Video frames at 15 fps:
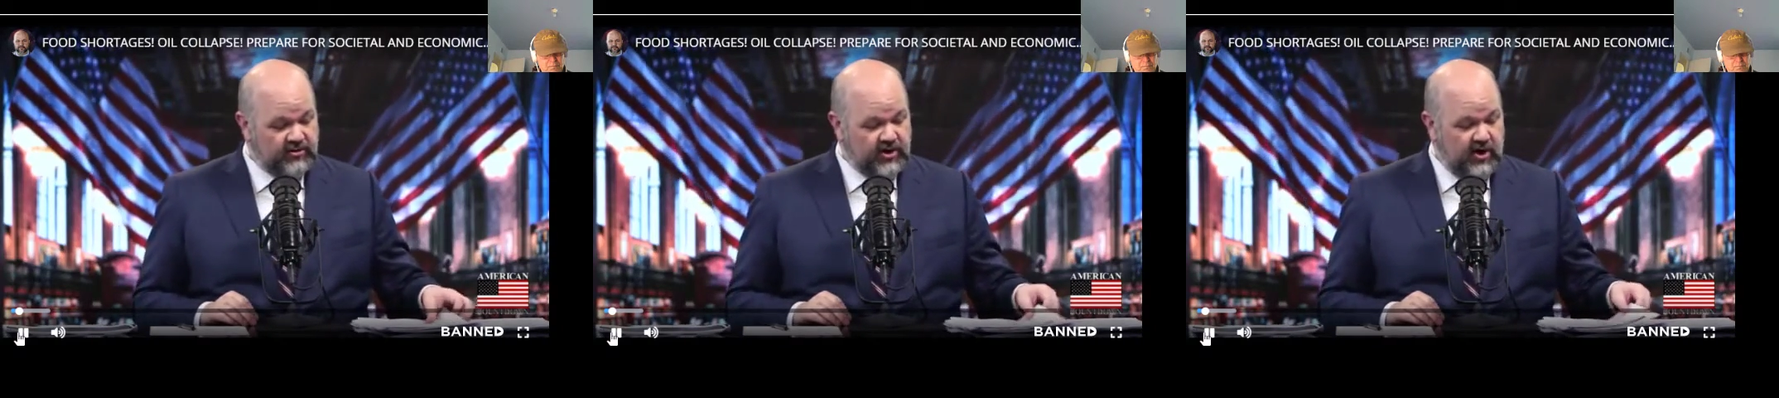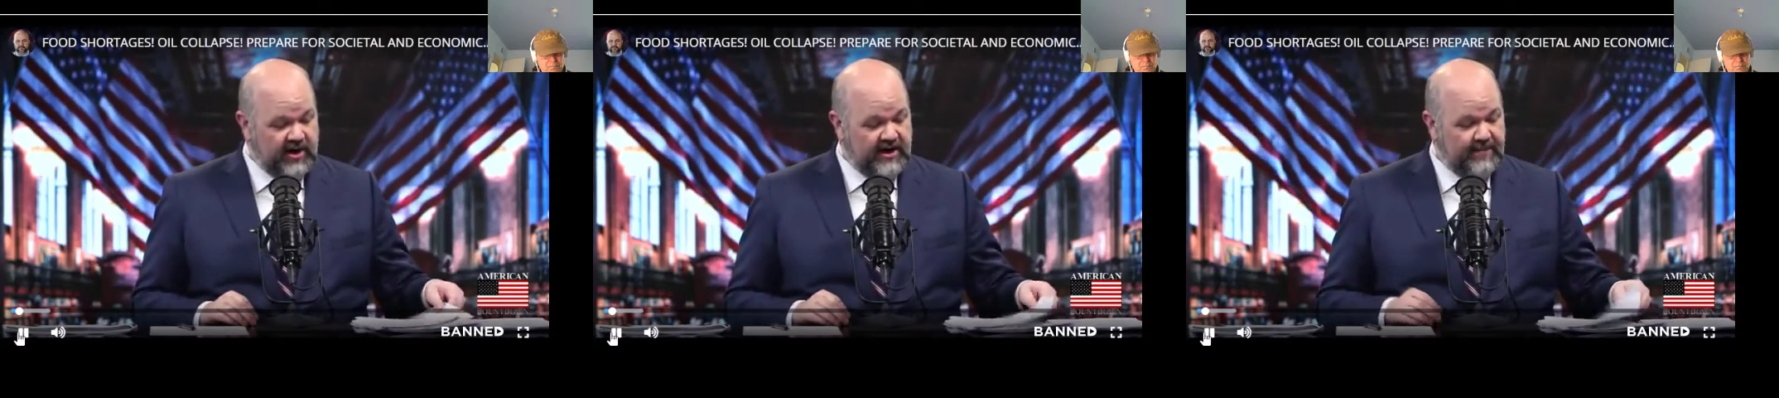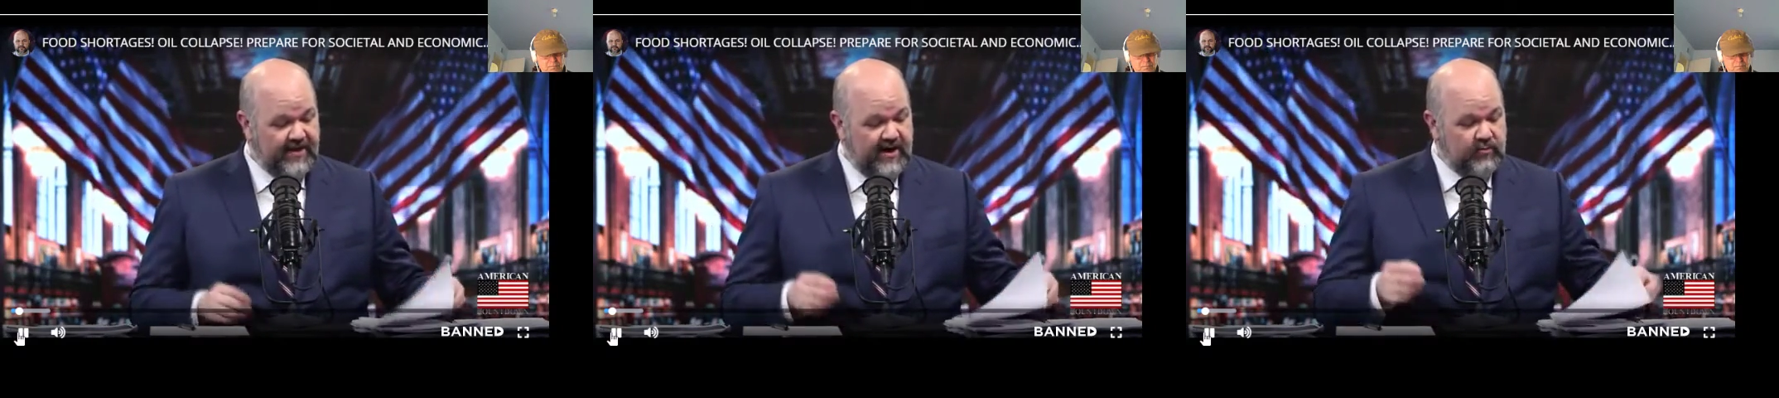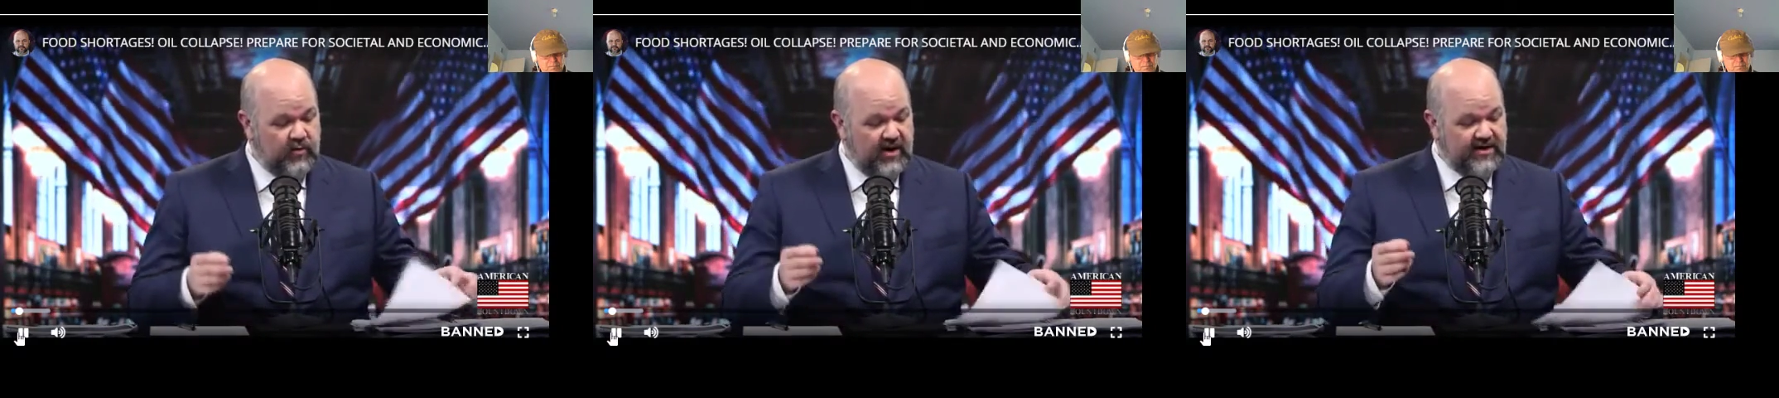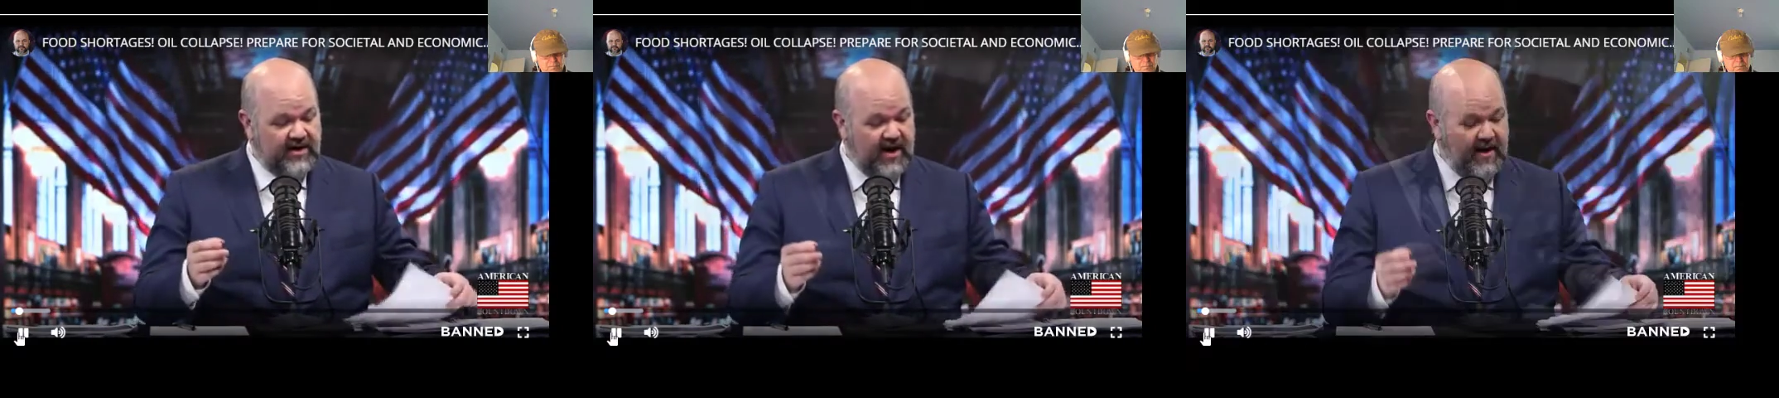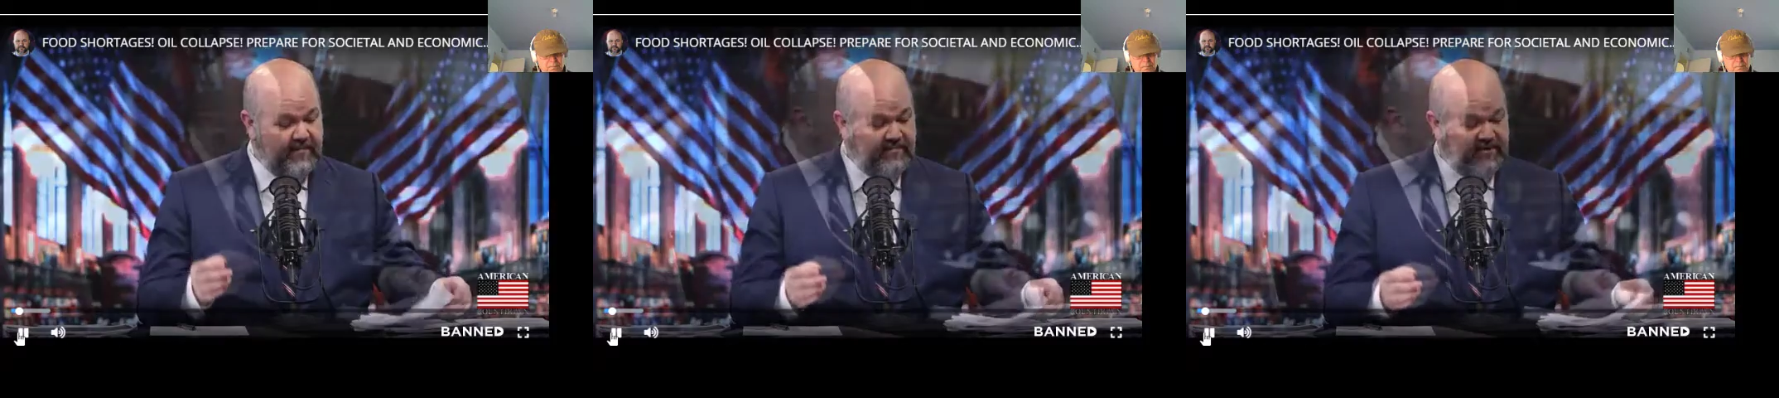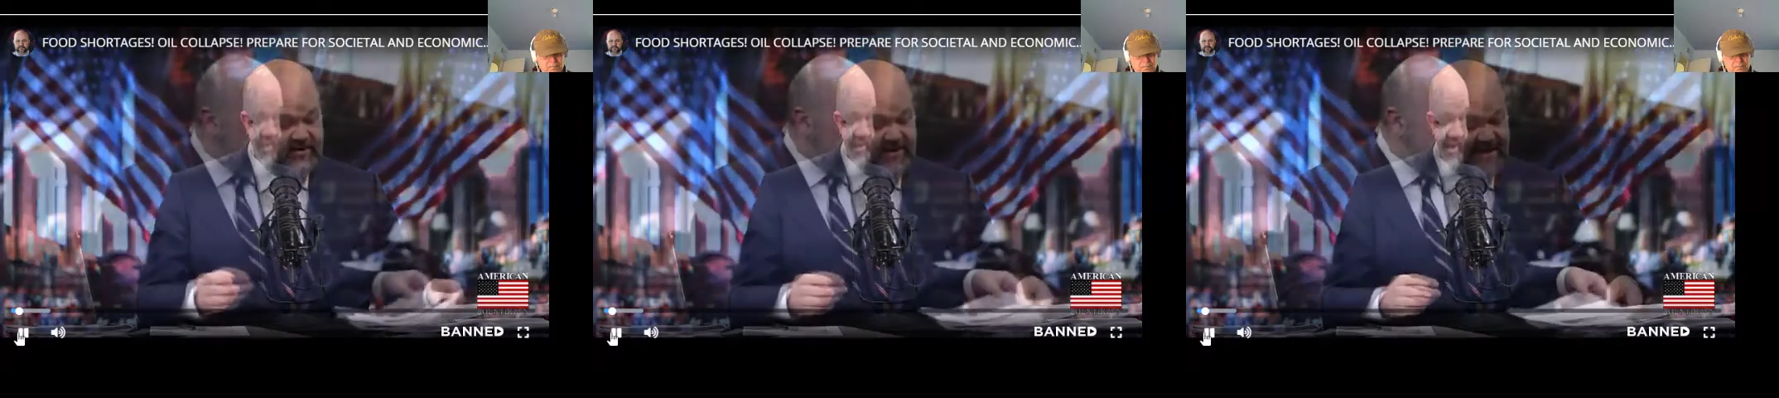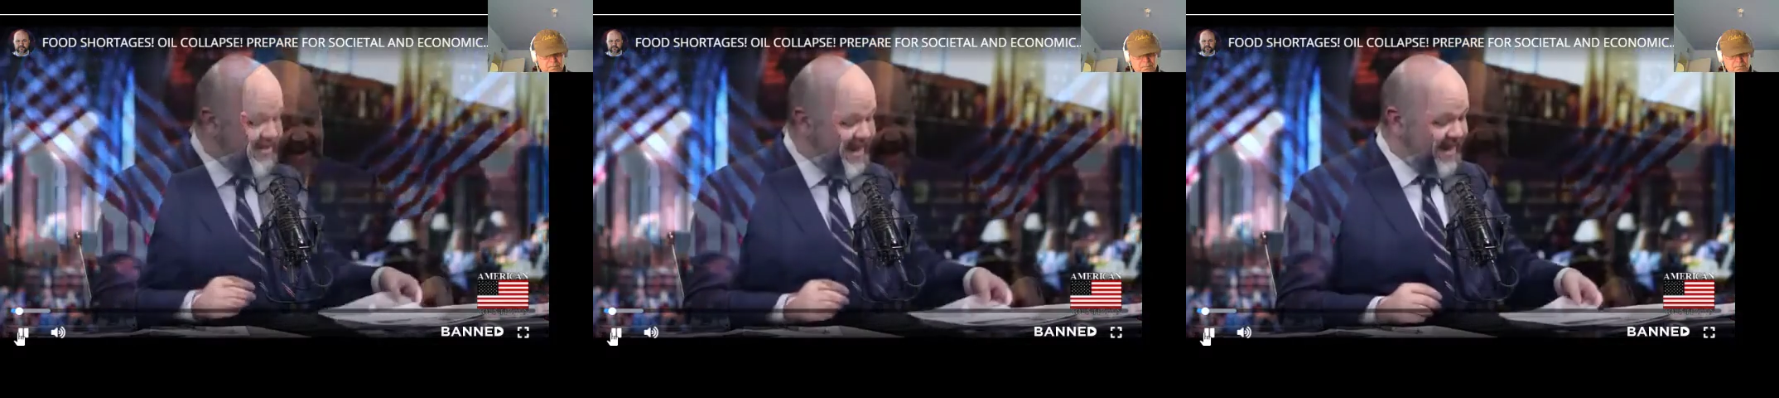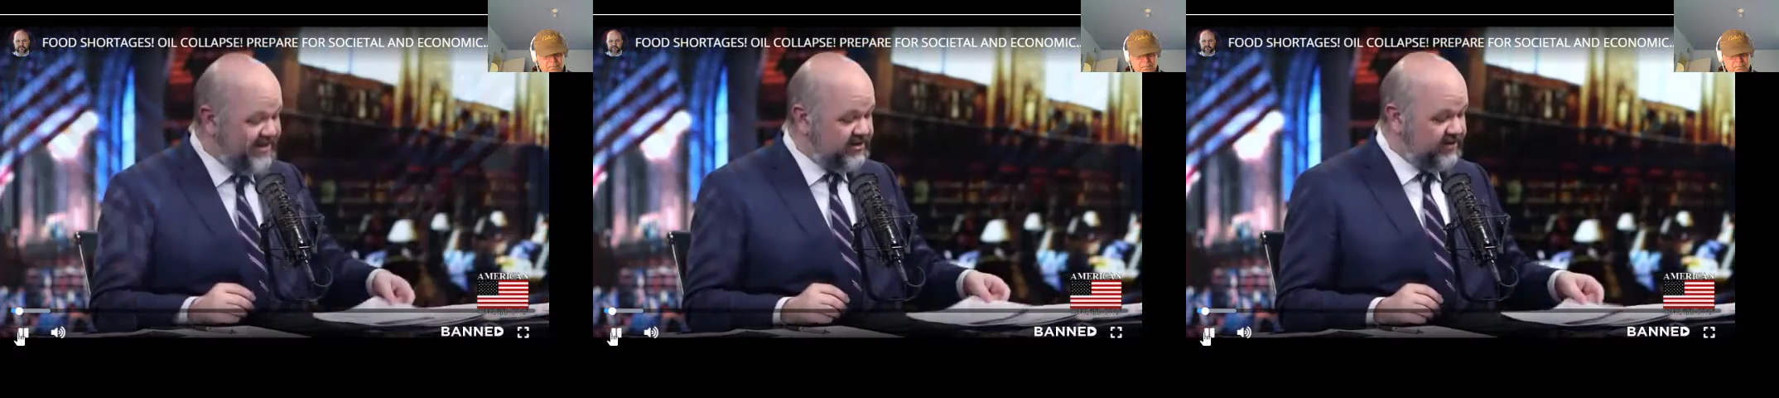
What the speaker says: talking about what comes next